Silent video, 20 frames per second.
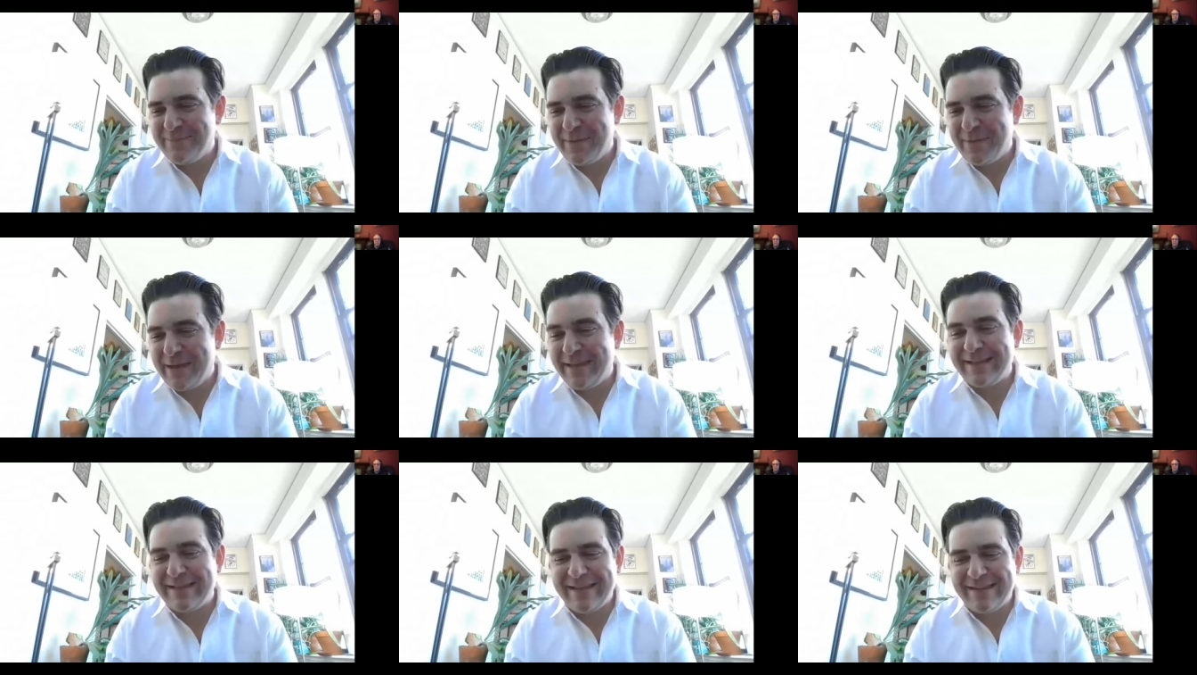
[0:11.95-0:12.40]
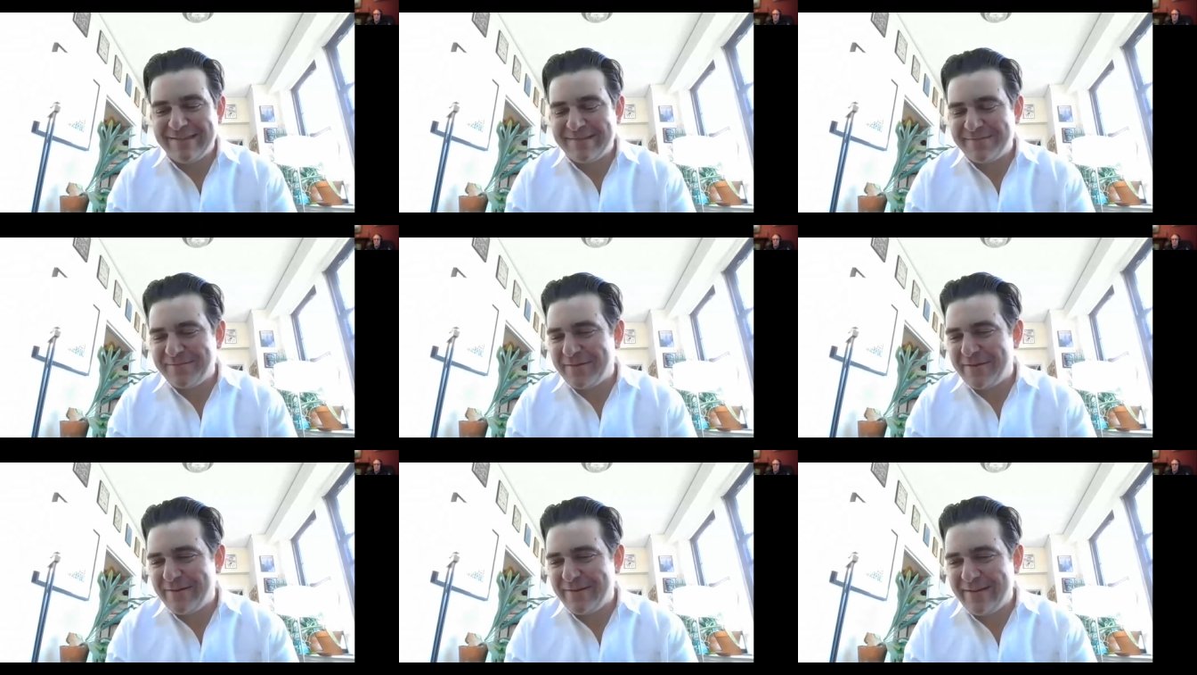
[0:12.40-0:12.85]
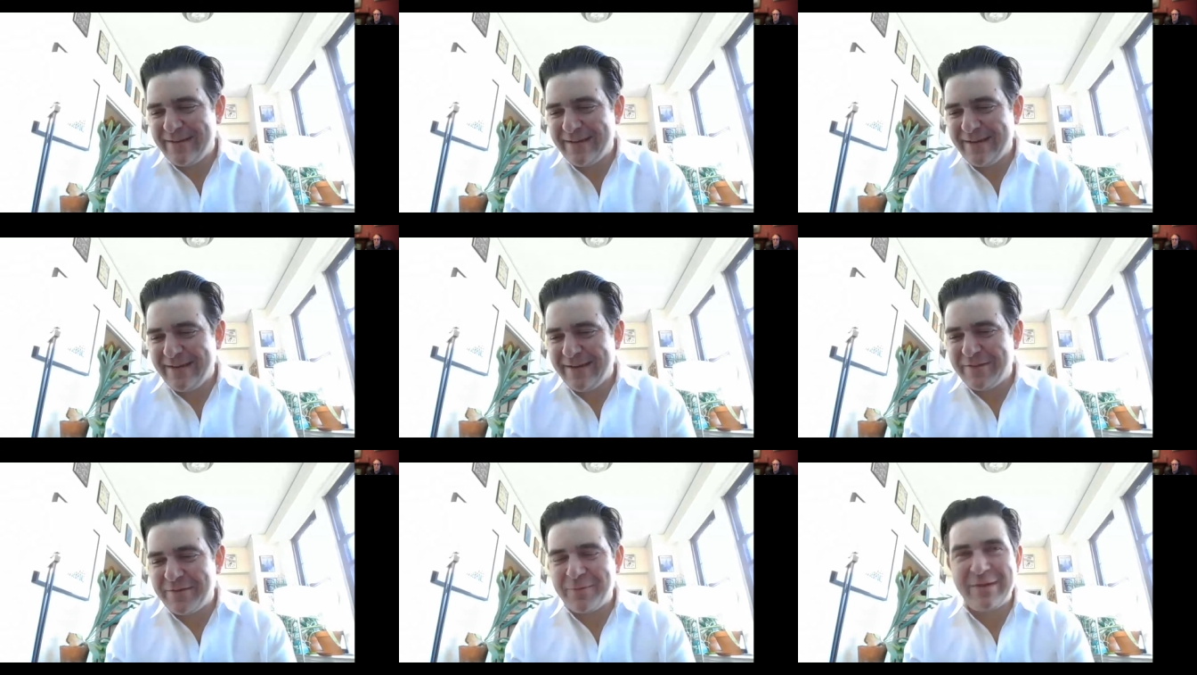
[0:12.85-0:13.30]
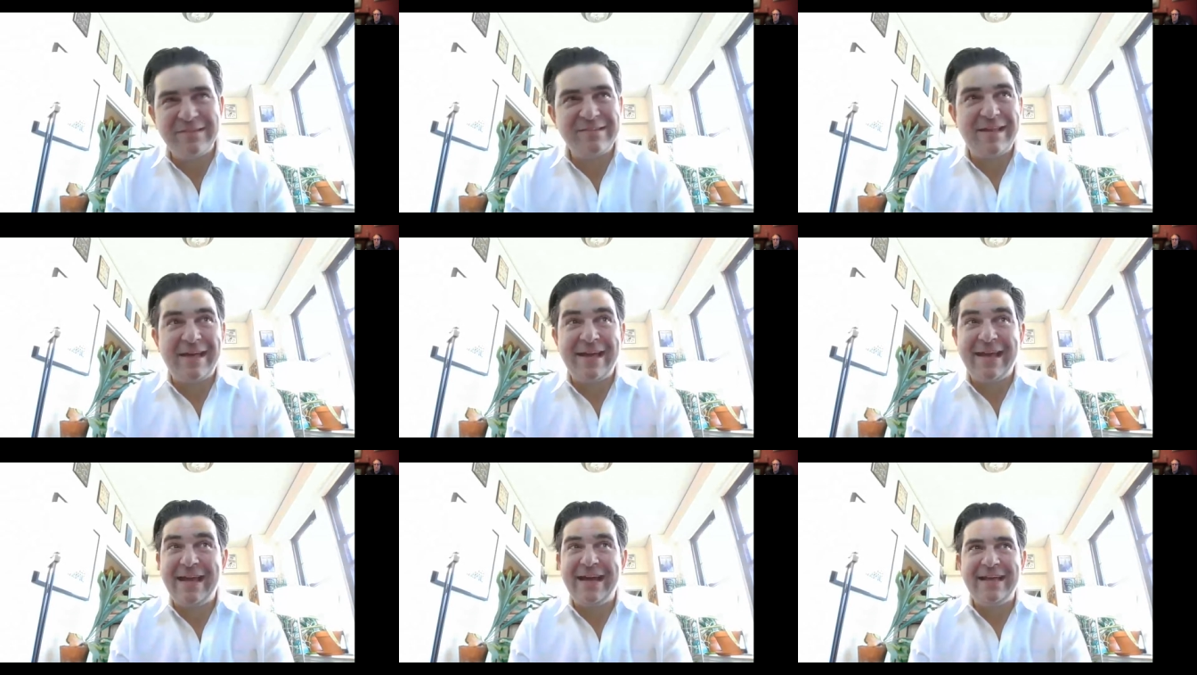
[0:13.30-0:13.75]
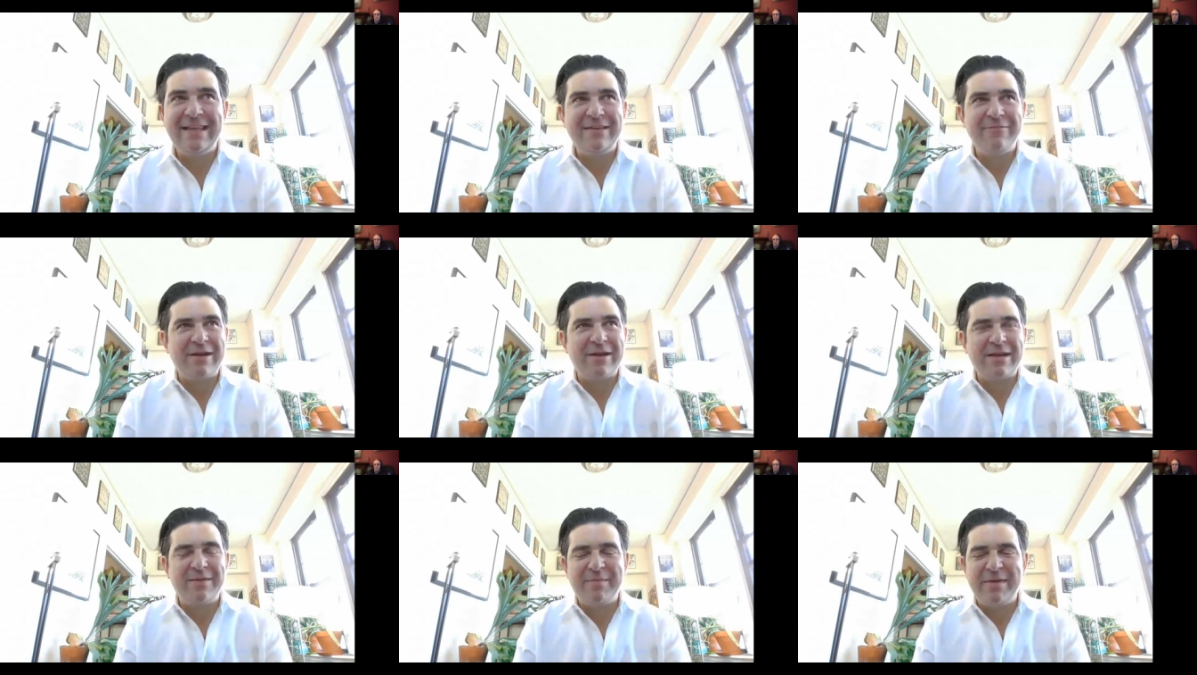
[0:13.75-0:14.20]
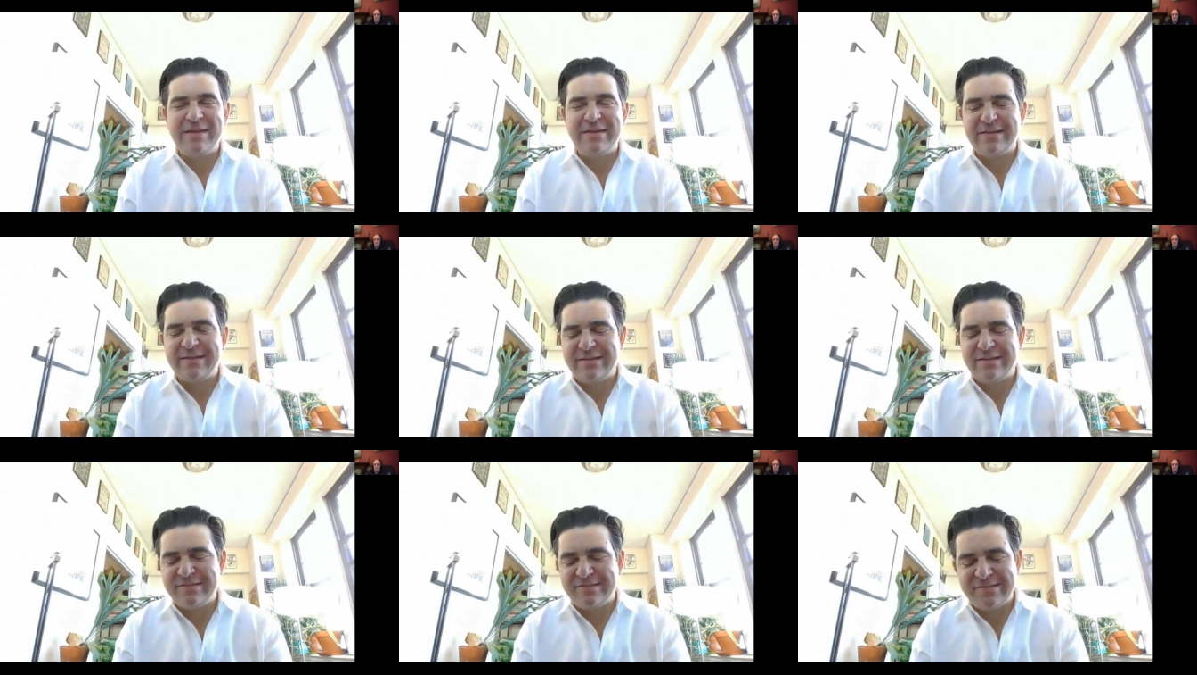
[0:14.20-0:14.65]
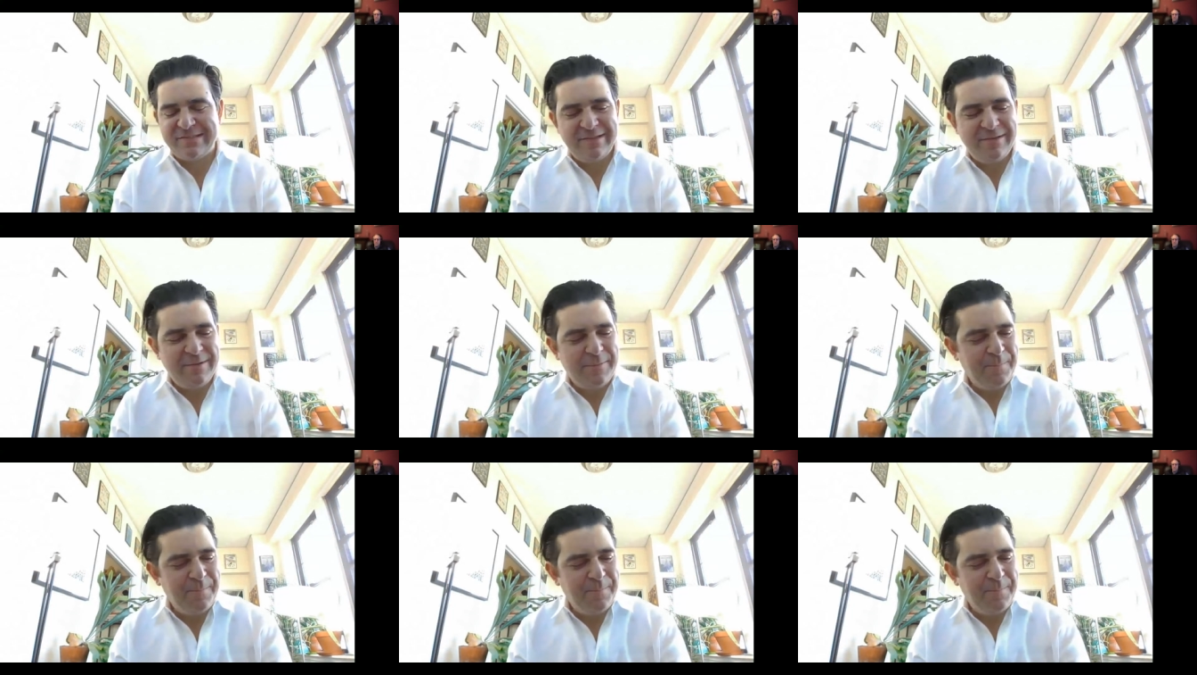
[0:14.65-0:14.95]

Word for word: mailing list for uh, other ones, I highly recommend it because